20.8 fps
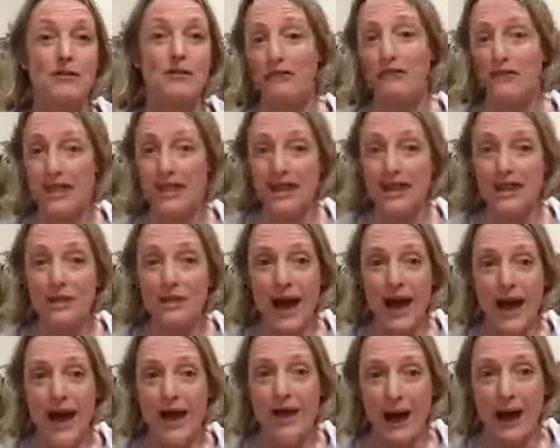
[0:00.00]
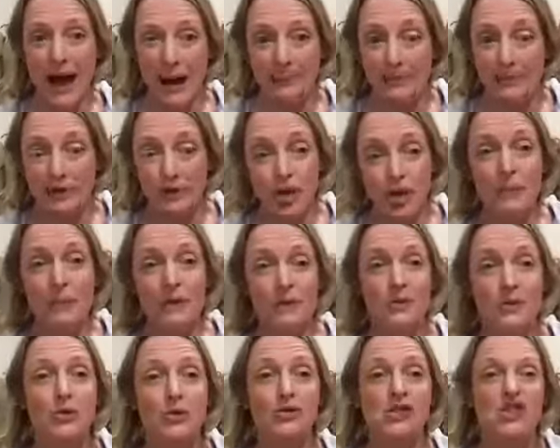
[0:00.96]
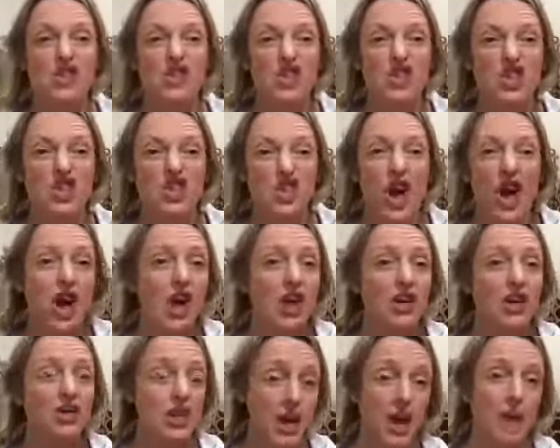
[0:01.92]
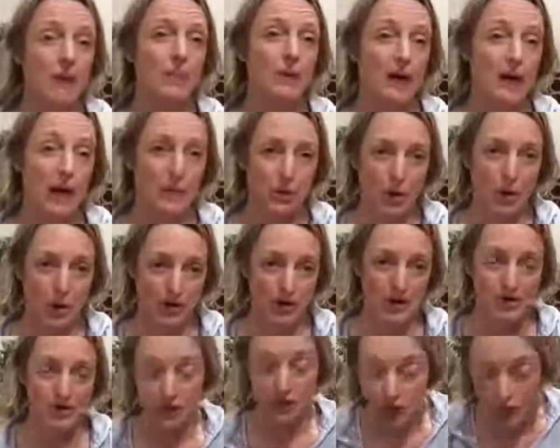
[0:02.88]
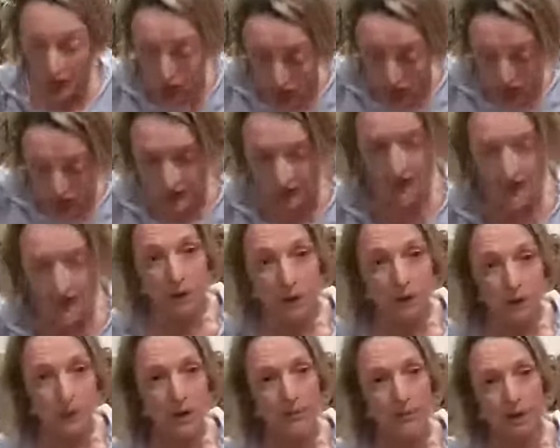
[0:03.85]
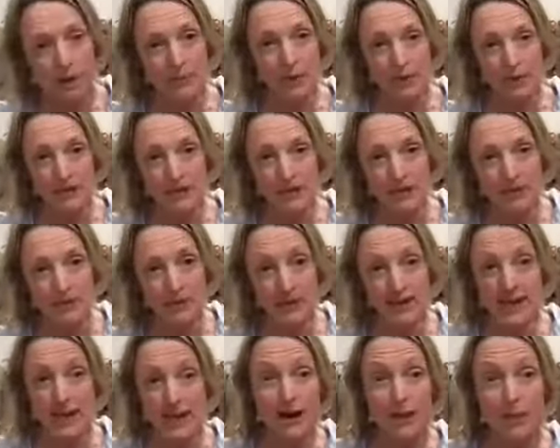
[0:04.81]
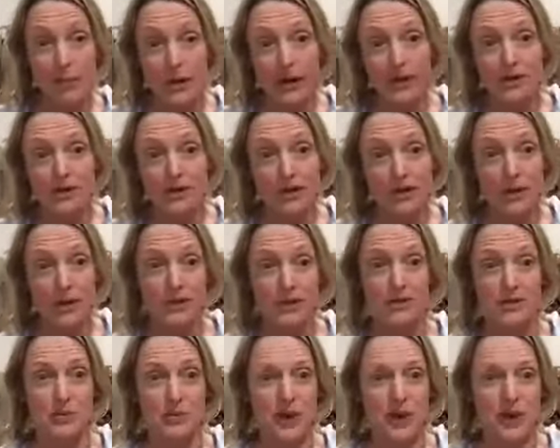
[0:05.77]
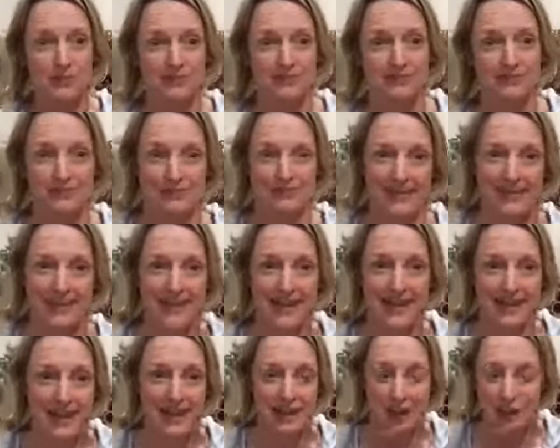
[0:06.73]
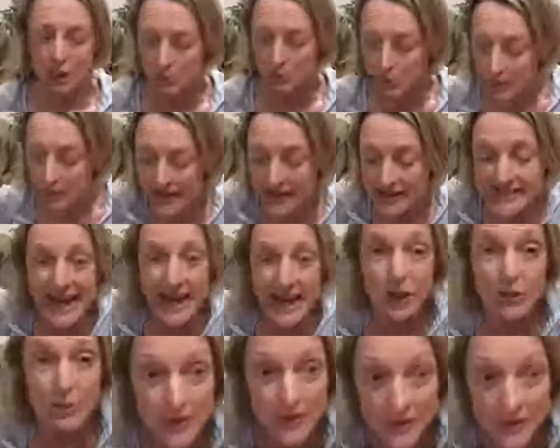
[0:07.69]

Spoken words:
Feel how abdominals charge up our bodies. So not only do they warm up our bodies, but they get our breath going as well. Moving into elbow